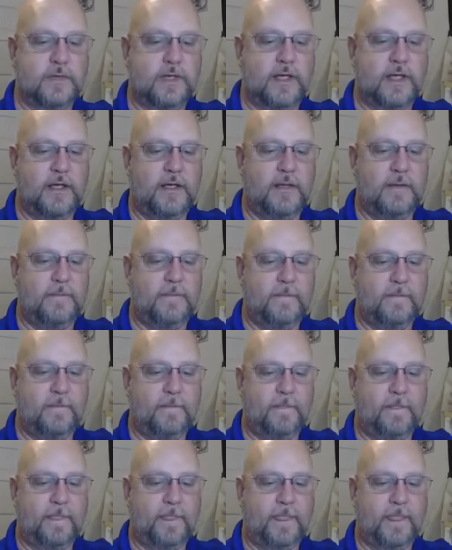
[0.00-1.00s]
Okay,
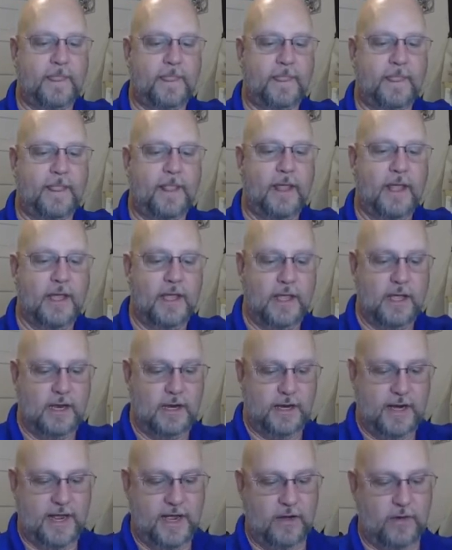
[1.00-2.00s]

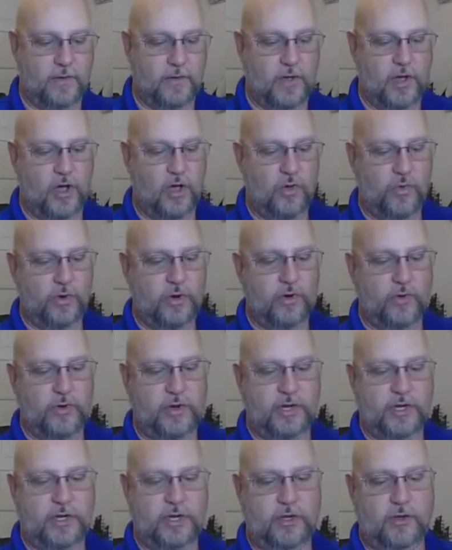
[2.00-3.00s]
now all we're
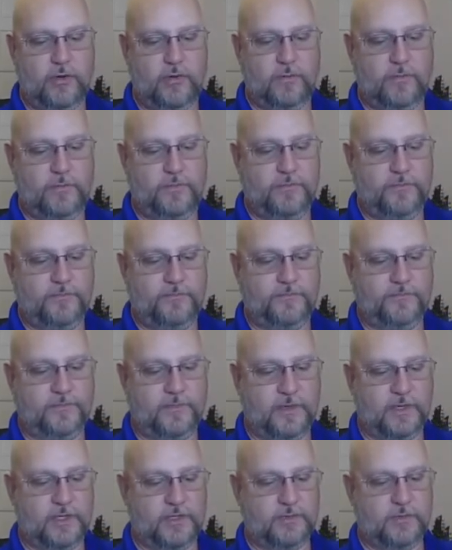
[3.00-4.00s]
going to do
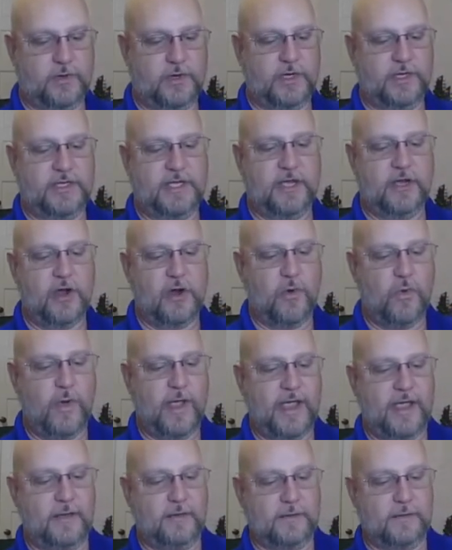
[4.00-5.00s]
is we're going to take our
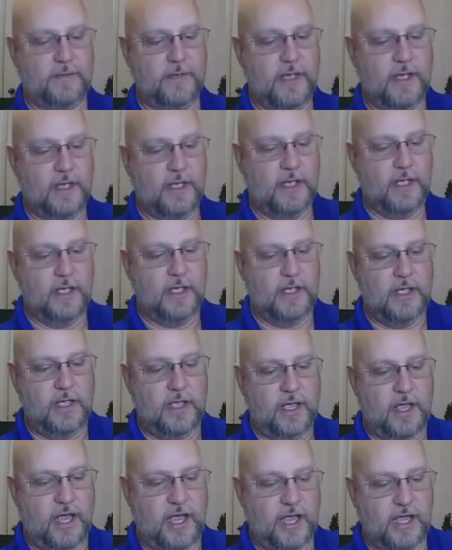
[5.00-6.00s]
weight,
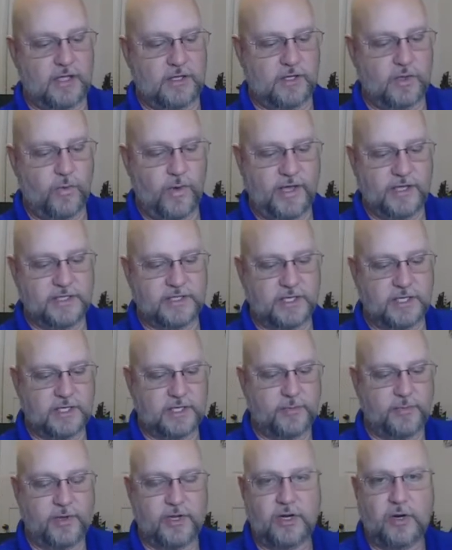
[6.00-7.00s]
and the weight's going to
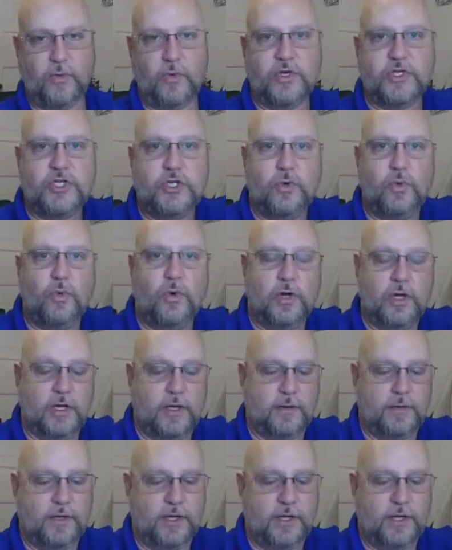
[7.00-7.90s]
depend on what you want.